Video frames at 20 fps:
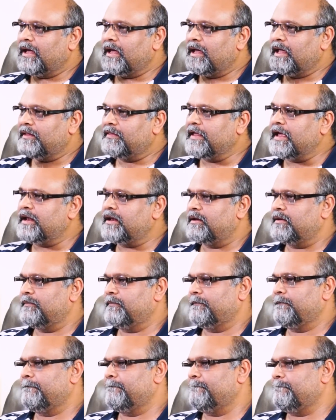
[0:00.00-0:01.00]
And
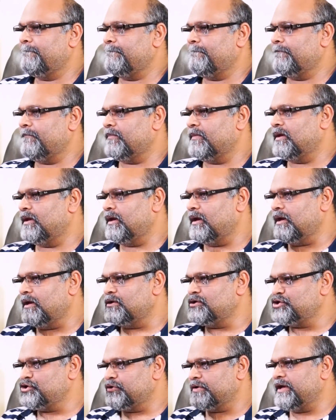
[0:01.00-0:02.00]
then
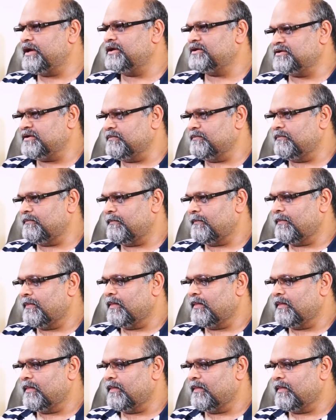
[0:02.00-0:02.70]
in Judaism,